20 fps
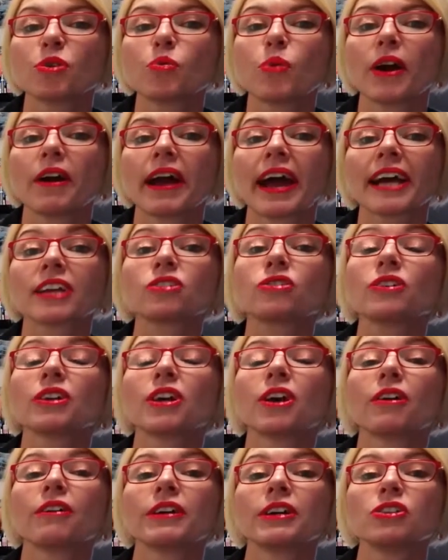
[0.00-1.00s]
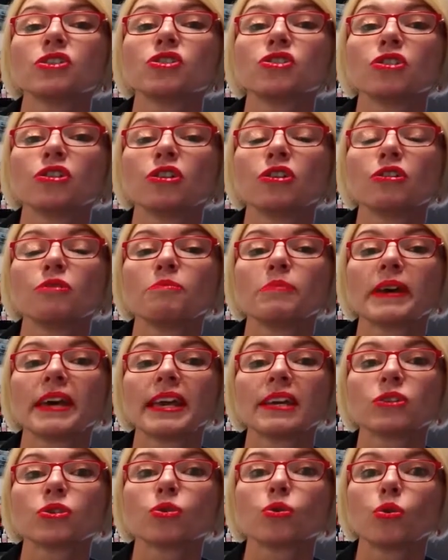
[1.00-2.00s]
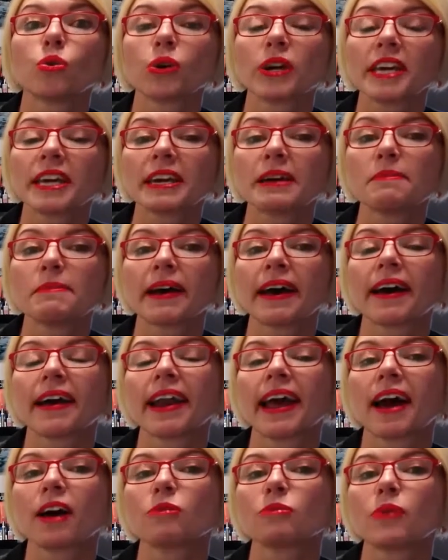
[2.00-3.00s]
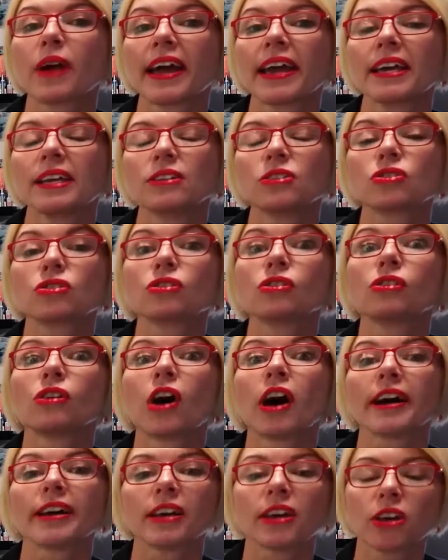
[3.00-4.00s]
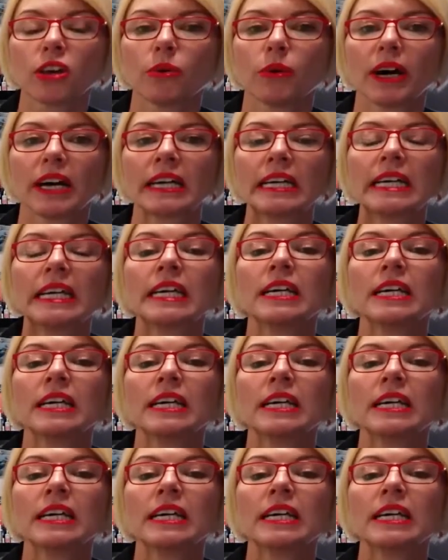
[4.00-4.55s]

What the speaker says: we're actually going to be talking about our range Glycocure.